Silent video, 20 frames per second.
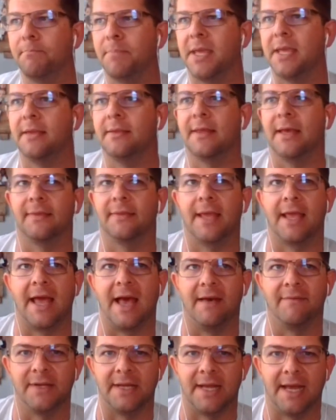being that they
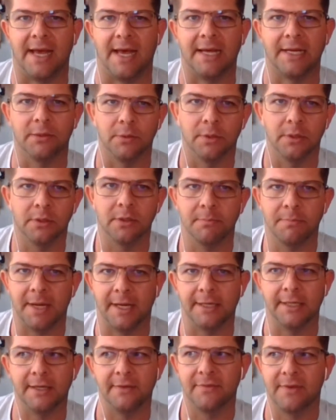haven't had a real
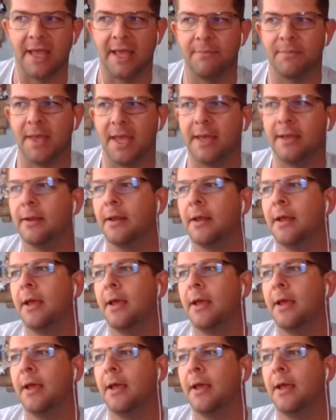competitive game yet.